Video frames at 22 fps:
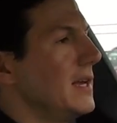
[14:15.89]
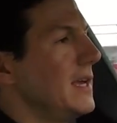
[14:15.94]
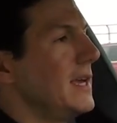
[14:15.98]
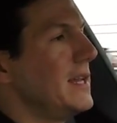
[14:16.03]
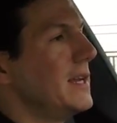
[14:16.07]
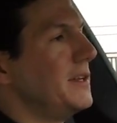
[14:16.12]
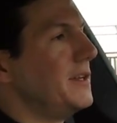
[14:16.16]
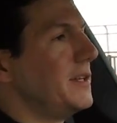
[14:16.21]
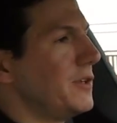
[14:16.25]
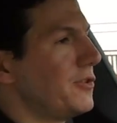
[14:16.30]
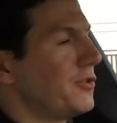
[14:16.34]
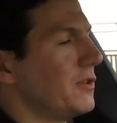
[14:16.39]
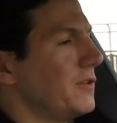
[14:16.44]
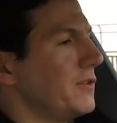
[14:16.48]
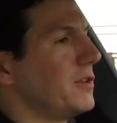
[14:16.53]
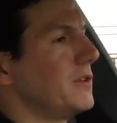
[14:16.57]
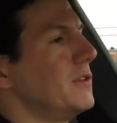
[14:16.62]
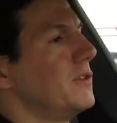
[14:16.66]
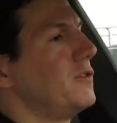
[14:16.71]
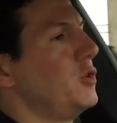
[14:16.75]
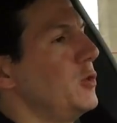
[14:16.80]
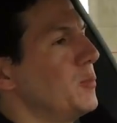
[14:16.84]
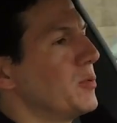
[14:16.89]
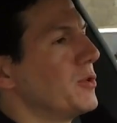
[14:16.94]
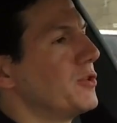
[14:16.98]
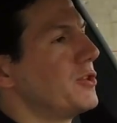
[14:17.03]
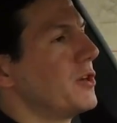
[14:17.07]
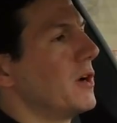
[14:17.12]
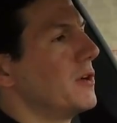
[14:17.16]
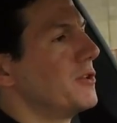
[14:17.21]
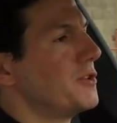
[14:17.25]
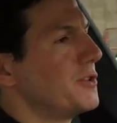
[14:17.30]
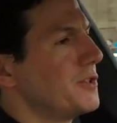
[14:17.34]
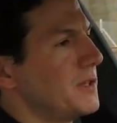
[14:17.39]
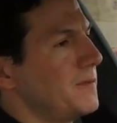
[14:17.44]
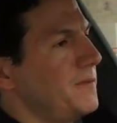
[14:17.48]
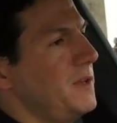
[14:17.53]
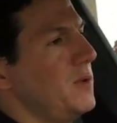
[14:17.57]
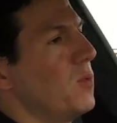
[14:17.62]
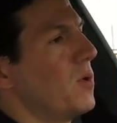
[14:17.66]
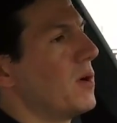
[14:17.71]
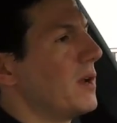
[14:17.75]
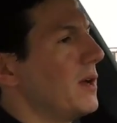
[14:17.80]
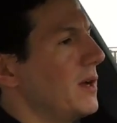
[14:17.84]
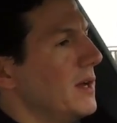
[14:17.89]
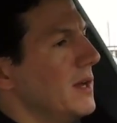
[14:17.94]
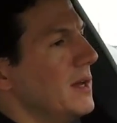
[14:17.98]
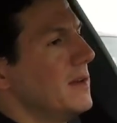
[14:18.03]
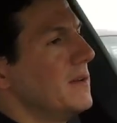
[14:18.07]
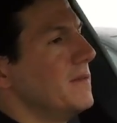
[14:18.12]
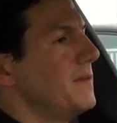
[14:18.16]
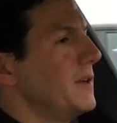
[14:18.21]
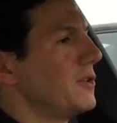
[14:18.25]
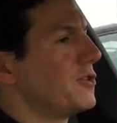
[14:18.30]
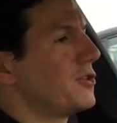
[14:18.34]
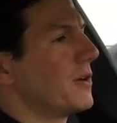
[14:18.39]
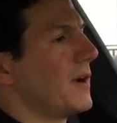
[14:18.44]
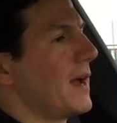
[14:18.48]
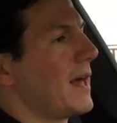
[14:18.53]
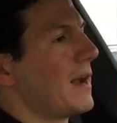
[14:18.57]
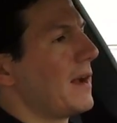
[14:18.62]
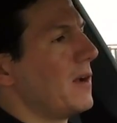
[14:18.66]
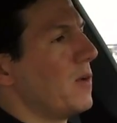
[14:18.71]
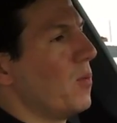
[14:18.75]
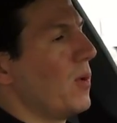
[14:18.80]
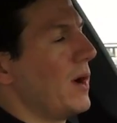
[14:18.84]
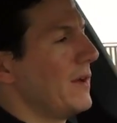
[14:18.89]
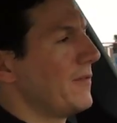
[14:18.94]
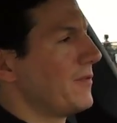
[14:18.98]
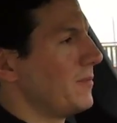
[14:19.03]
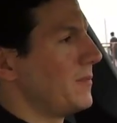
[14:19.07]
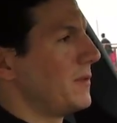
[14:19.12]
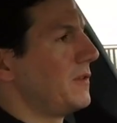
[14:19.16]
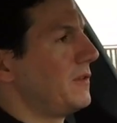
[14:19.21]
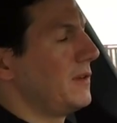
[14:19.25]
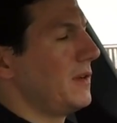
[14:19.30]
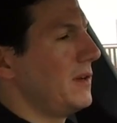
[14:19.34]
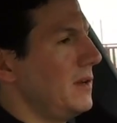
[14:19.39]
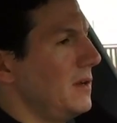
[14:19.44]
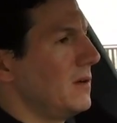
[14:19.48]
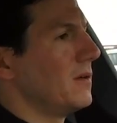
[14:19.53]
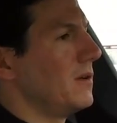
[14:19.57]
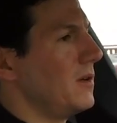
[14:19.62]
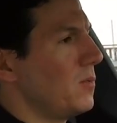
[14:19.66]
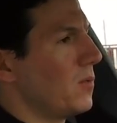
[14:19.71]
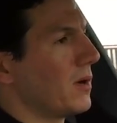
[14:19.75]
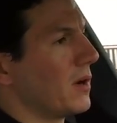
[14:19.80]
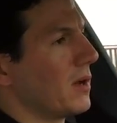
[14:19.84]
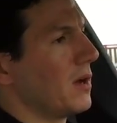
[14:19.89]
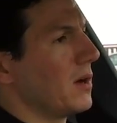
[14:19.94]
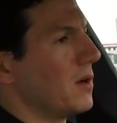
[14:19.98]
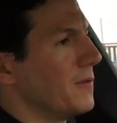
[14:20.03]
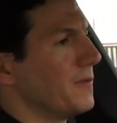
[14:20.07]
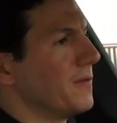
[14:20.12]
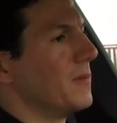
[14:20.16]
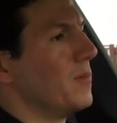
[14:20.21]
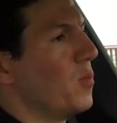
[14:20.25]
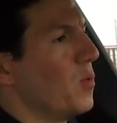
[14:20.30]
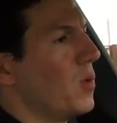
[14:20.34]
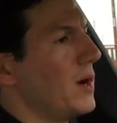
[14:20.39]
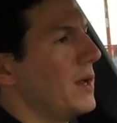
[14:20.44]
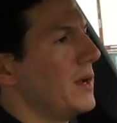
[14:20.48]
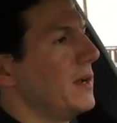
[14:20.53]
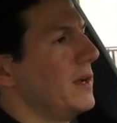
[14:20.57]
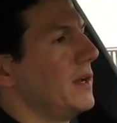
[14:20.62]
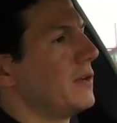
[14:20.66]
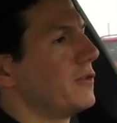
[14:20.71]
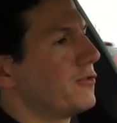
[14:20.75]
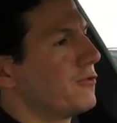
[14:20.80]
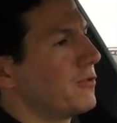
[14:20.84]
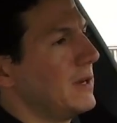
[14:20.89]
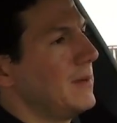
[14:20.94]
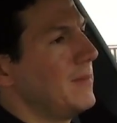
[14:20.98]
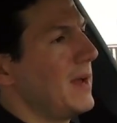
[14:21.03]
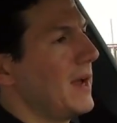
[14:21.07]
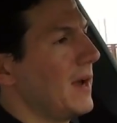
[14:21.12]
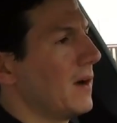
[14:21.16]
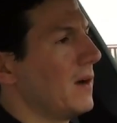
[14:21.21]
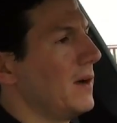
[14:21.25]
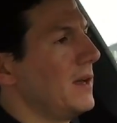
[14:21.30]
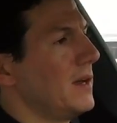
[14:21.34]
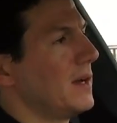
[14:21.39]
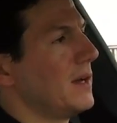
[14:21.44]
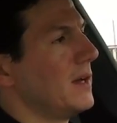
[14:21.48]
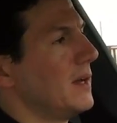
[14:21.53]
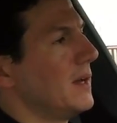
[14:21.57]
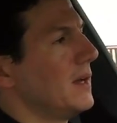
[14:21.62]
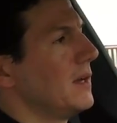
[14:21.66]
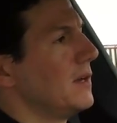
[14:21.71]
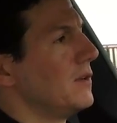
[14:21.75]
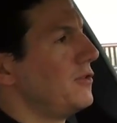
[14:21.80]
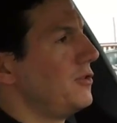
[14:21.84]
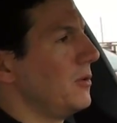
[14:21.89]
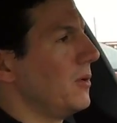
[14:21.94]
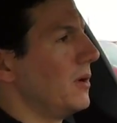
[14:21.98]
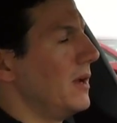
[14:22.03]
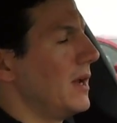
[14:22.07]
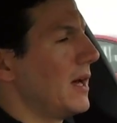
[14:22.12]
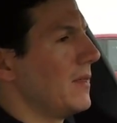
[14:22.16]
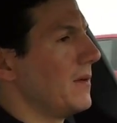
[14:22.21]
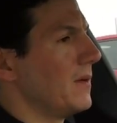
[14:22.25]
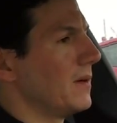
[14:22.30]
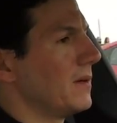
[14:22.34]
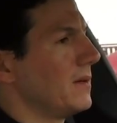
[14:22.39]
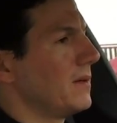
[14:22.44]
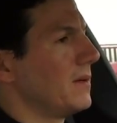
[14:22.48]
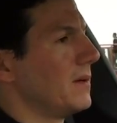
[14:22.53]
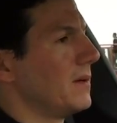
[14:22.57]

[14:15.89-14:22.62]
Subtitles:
in addition to the superchargers if you want to venture out and away from the city, or you want to go from one extreme area to another.